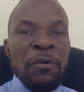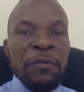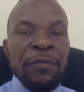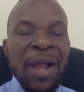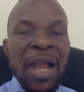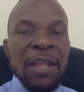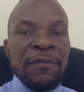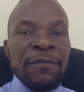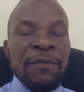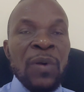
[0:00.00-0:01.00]
5.
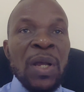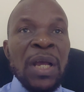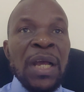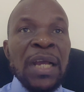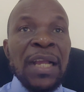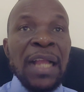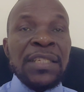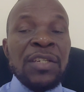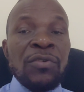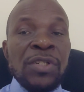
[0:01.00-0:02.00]

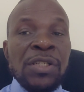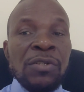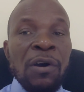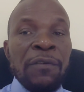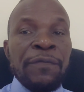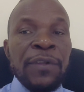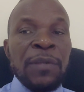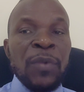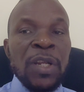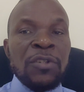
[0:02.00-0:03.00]
Categories of
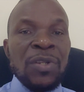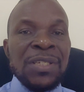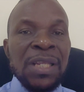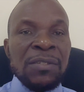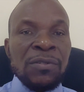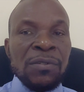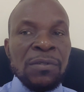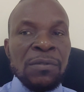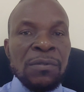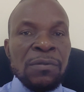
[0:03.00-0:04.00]
immigration
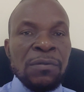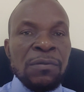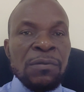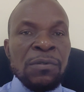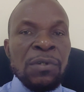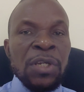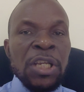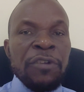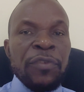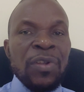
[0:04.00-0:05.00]
status.
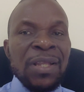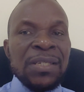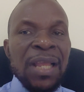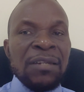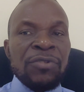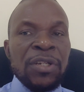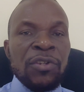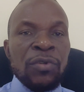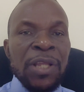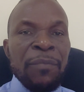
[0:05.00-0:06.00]
Individuals entering
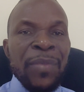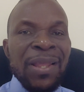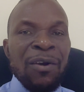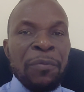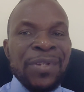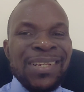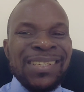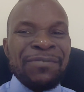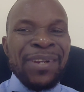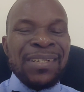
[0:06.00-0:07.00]
the UK may obtain
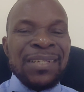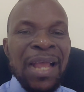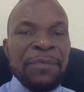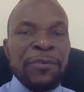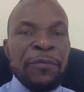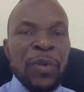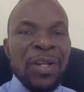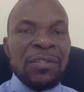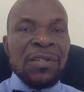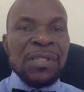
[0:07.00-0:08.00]
different types of
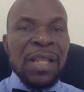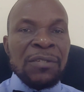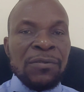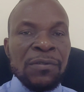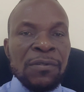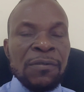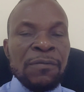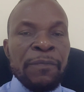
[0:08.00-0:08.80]
immigration status.